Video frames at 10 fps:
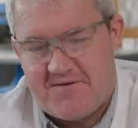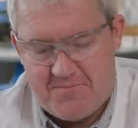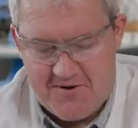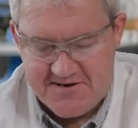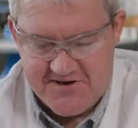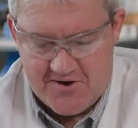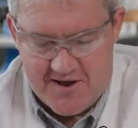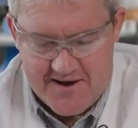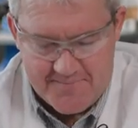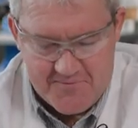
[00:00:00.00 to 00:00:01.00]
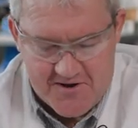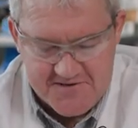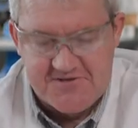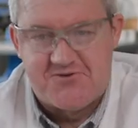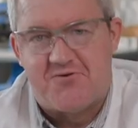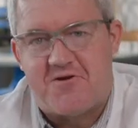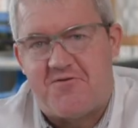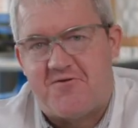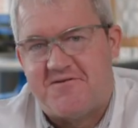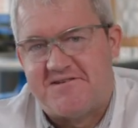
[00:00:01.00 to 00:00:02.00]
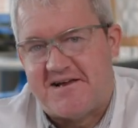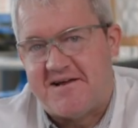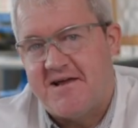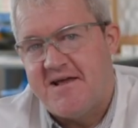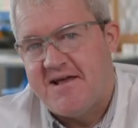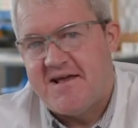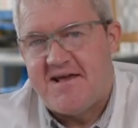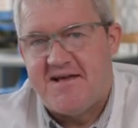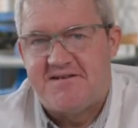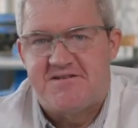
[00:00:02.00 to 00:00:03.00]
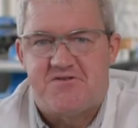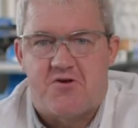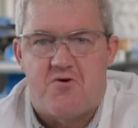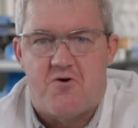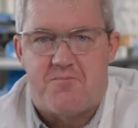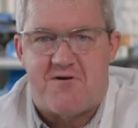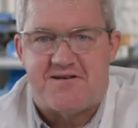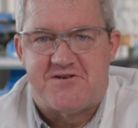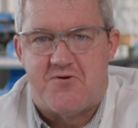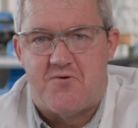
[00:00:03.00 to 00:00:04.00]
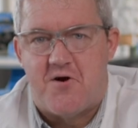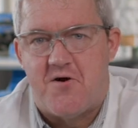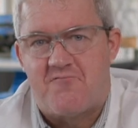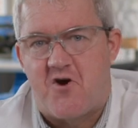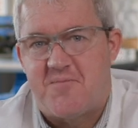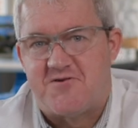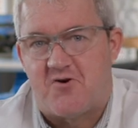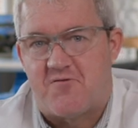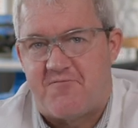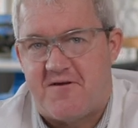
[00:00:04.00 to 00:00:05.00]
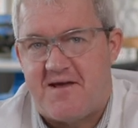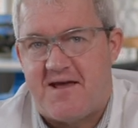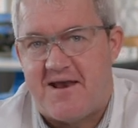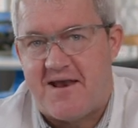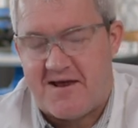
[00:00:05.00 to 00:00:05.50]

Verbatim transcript: Now the practical I'm going to talk you through today is the core practical of chromatography in